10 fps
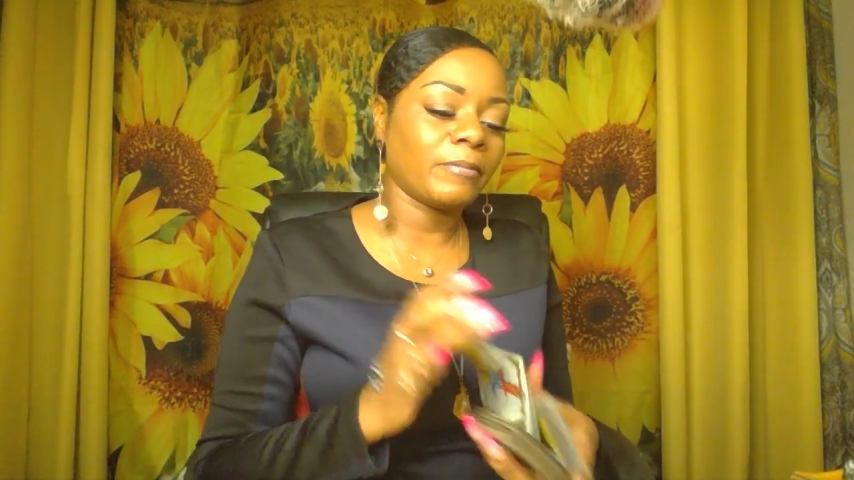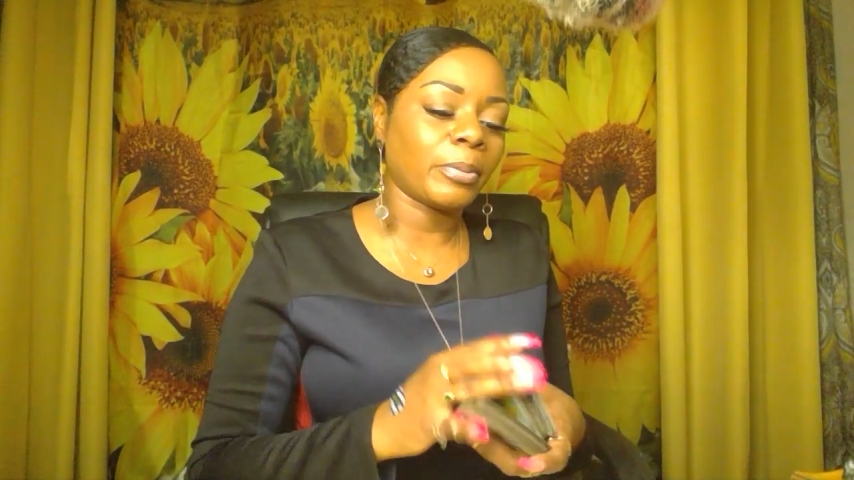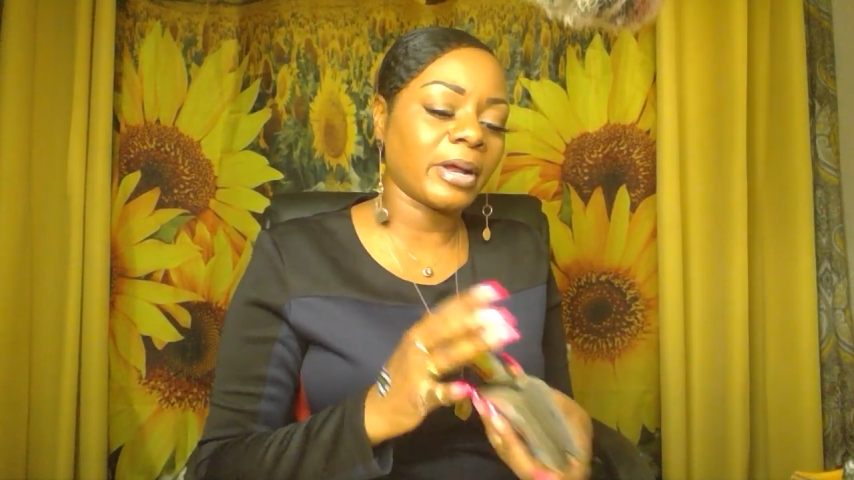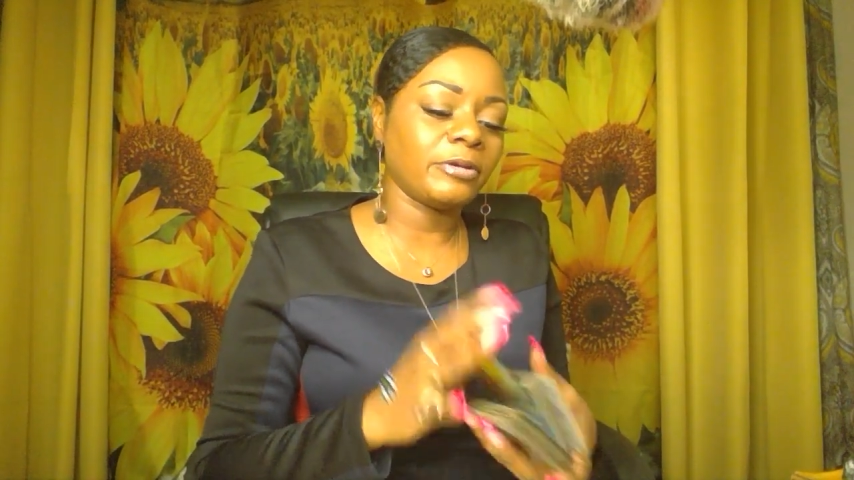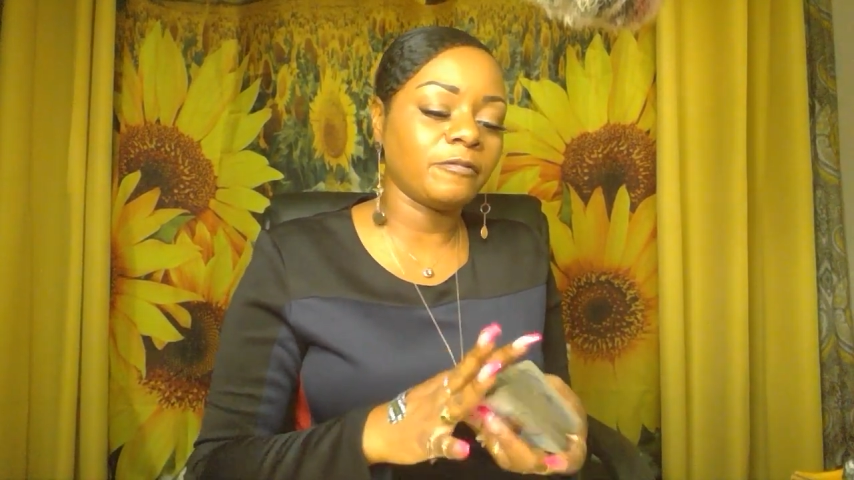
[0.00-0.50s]
a
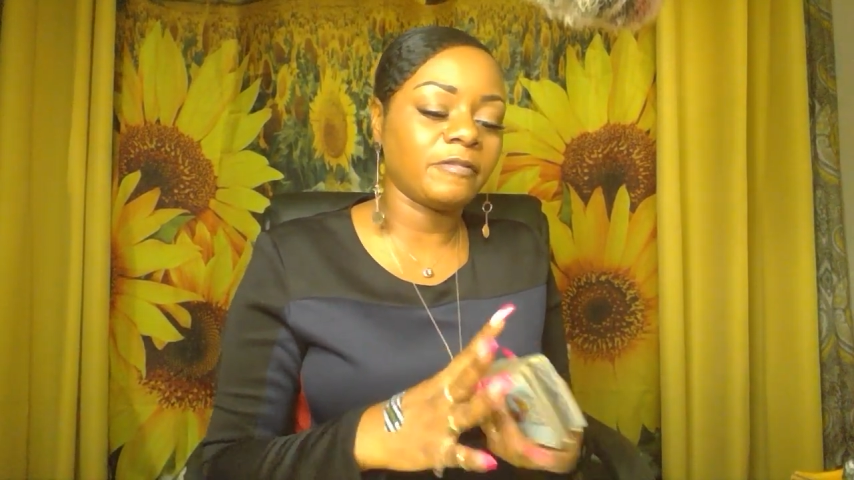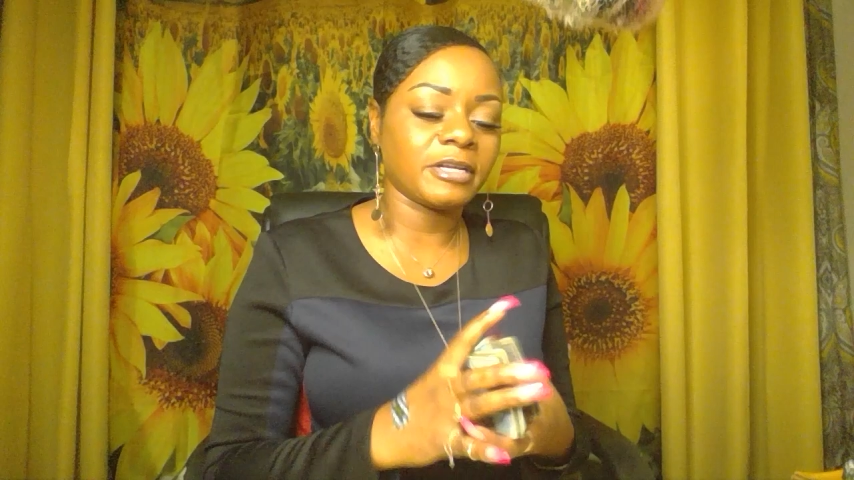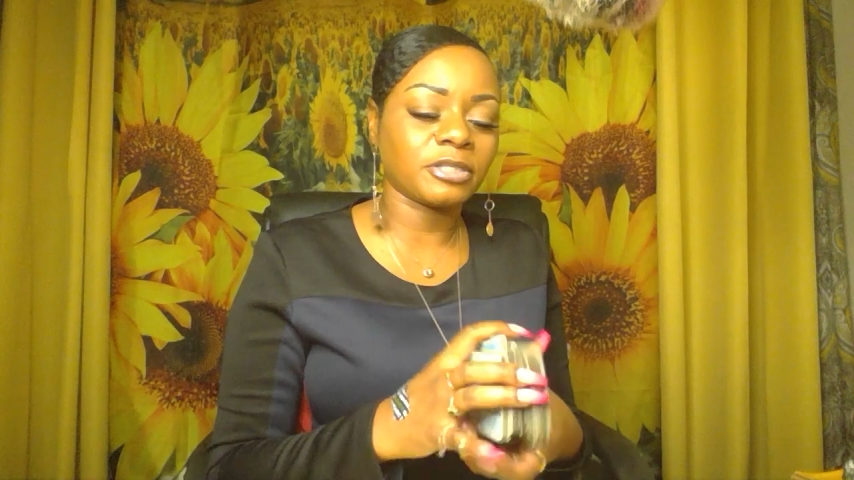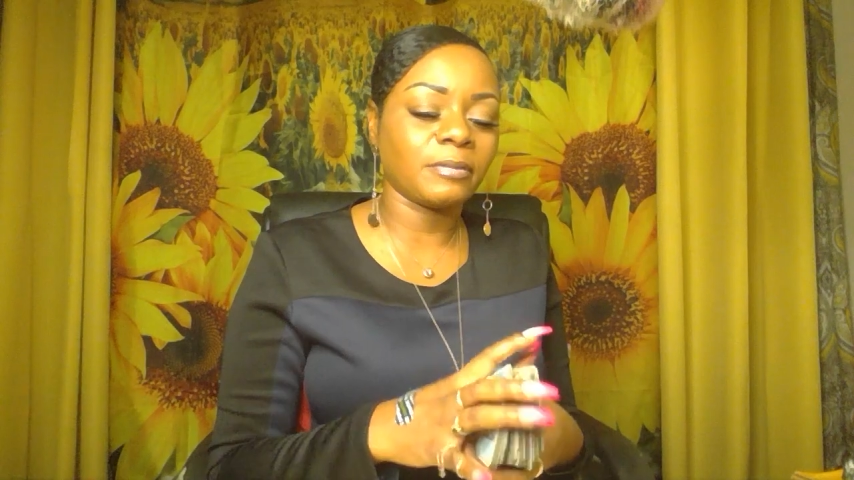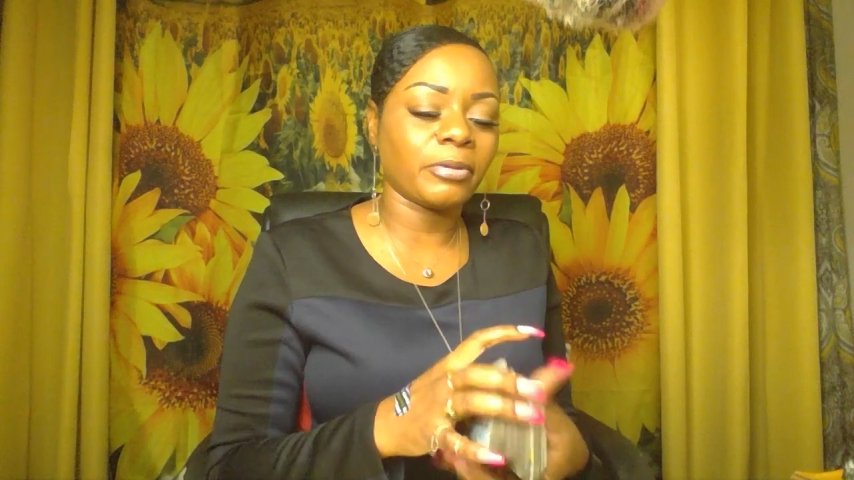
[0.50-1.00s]
brand new
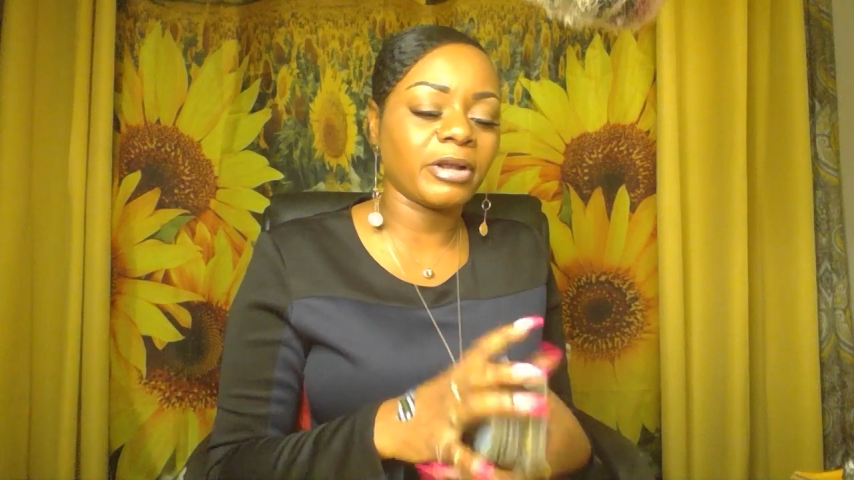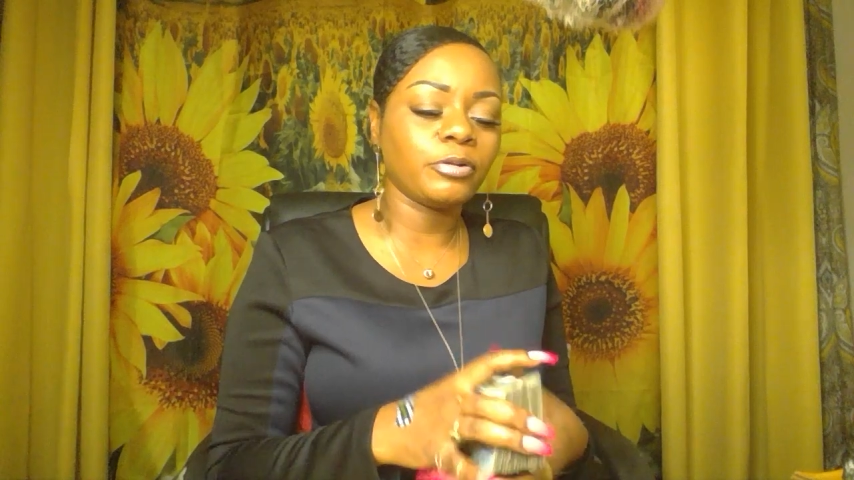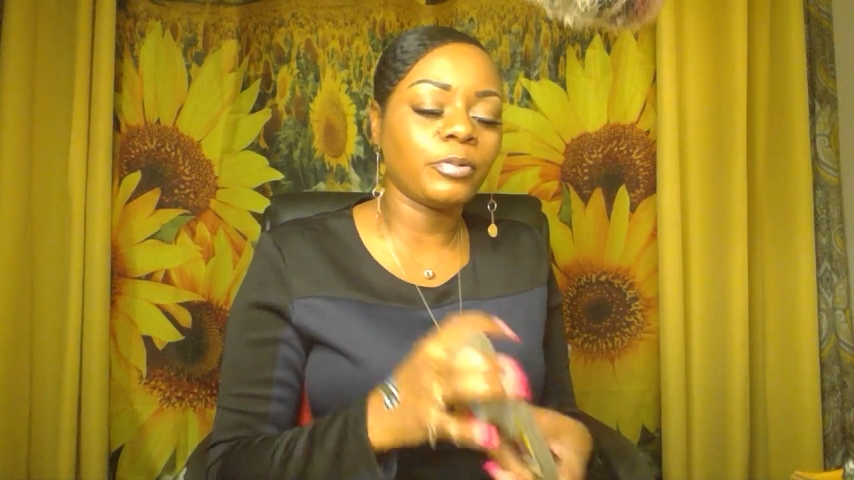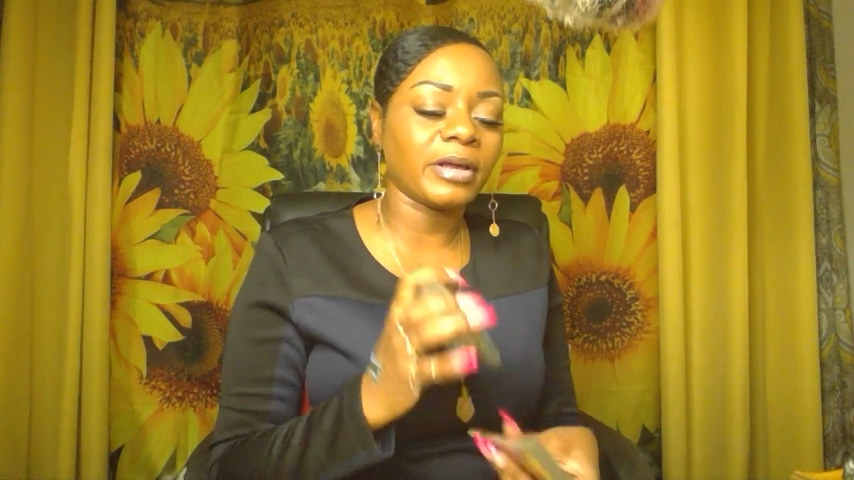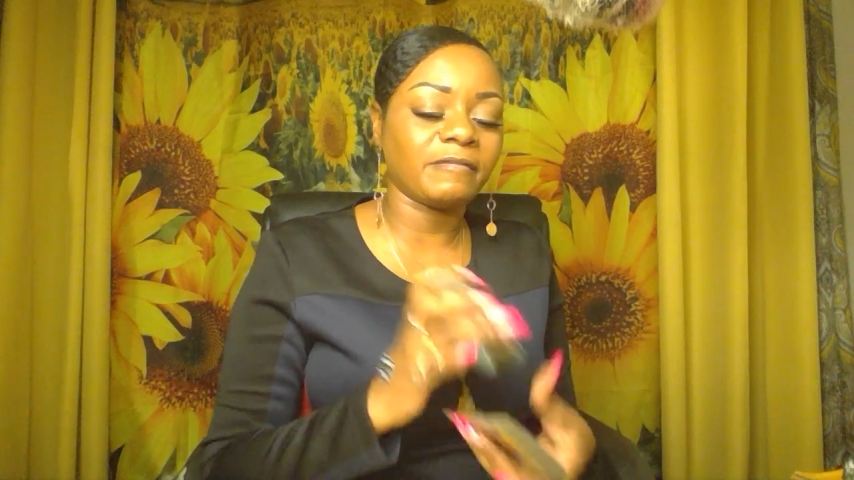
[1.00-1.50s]
vision, a brand
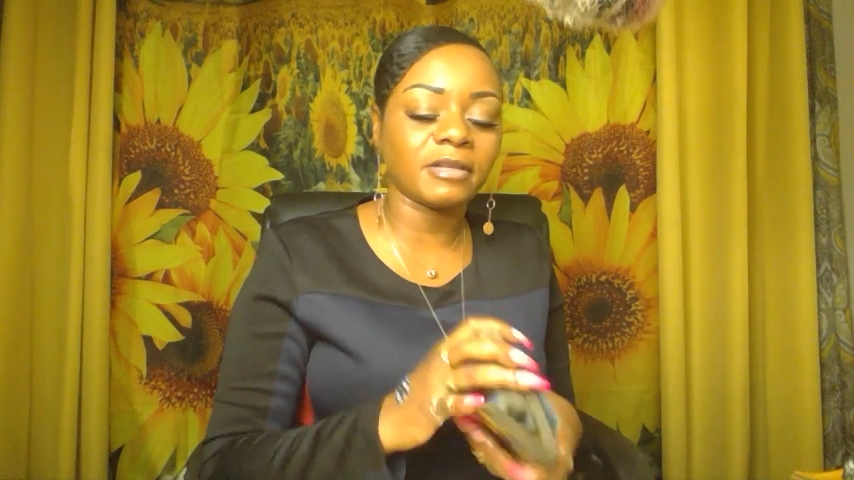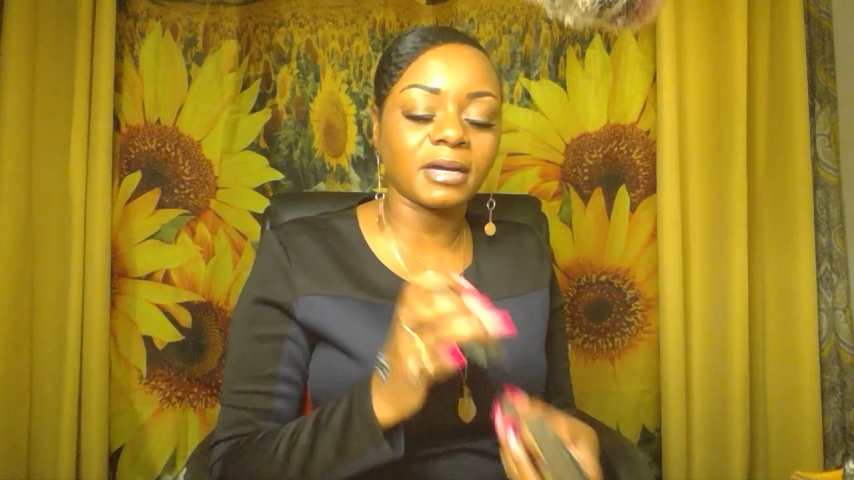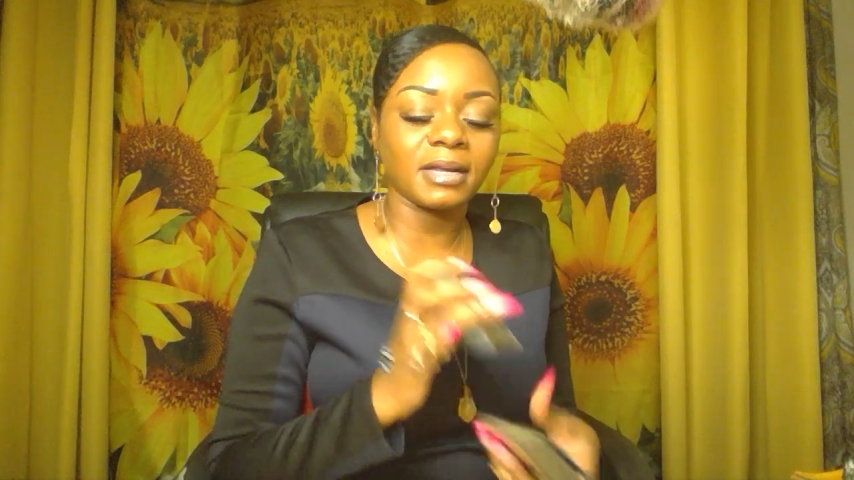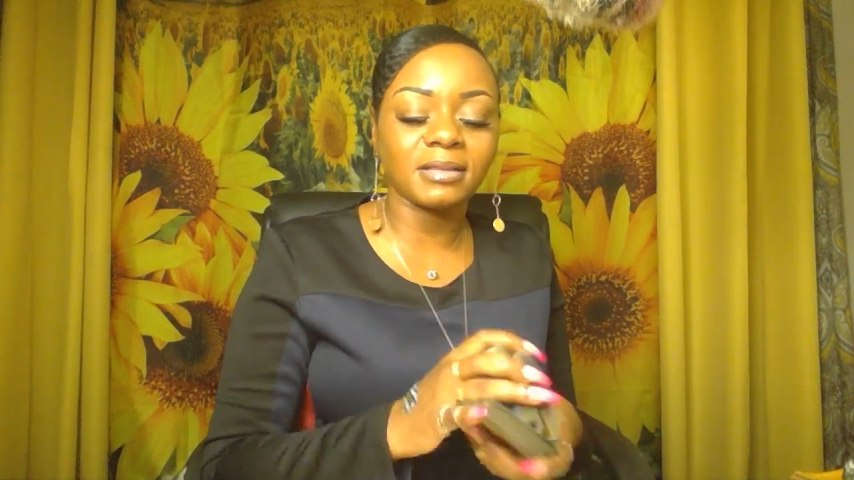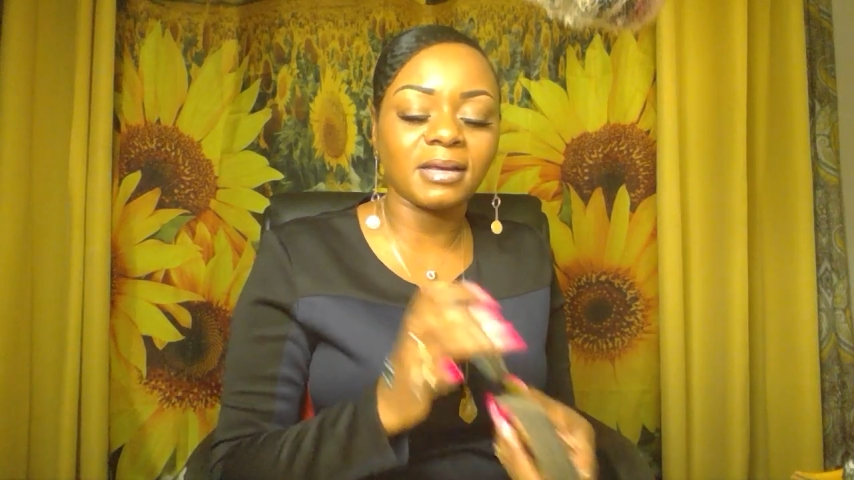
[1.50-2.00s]
new way of
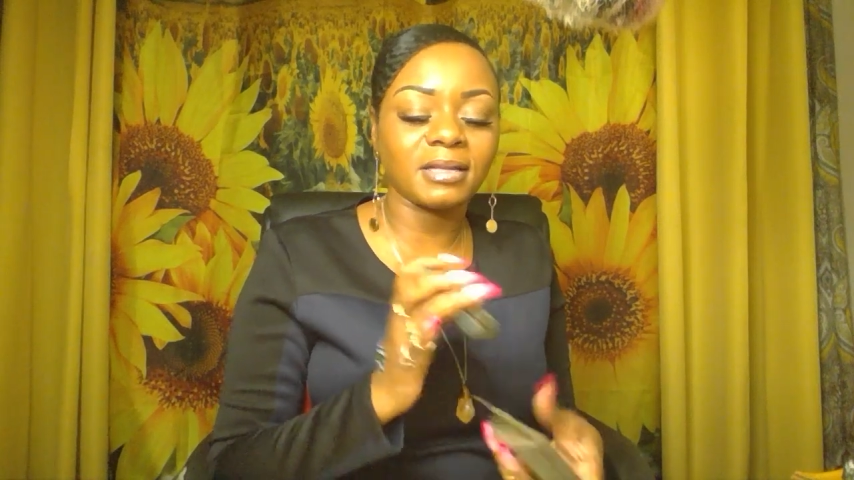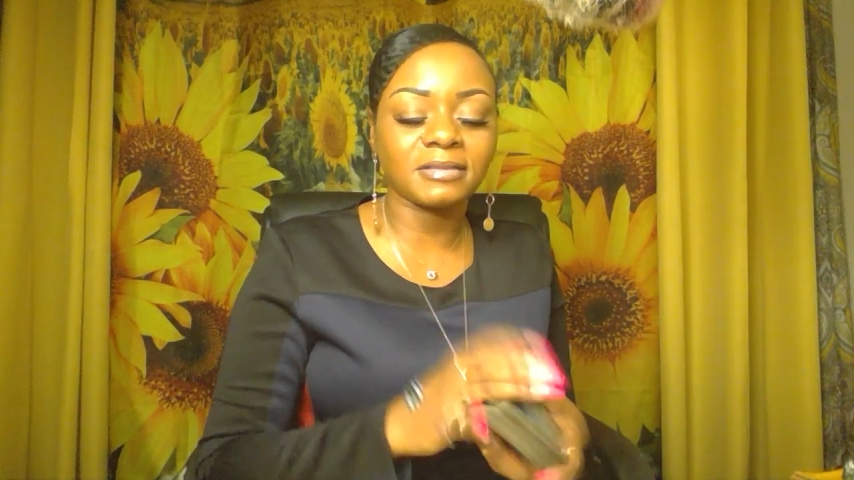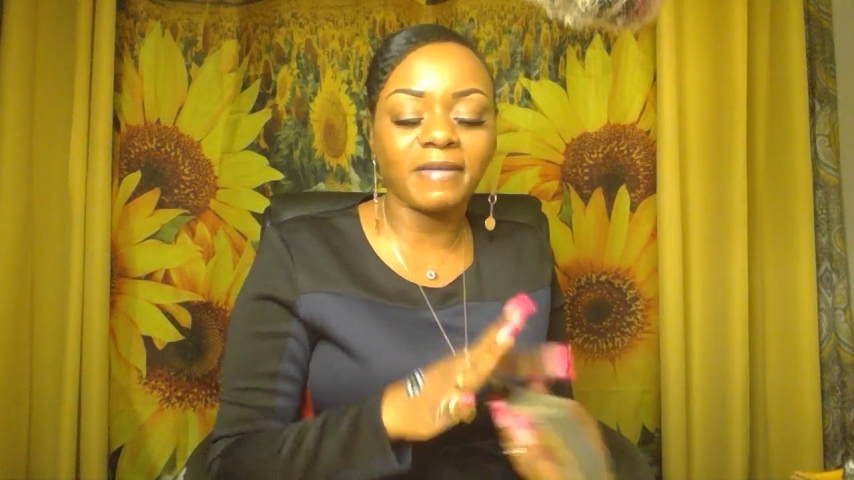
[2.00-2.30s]
looking at things.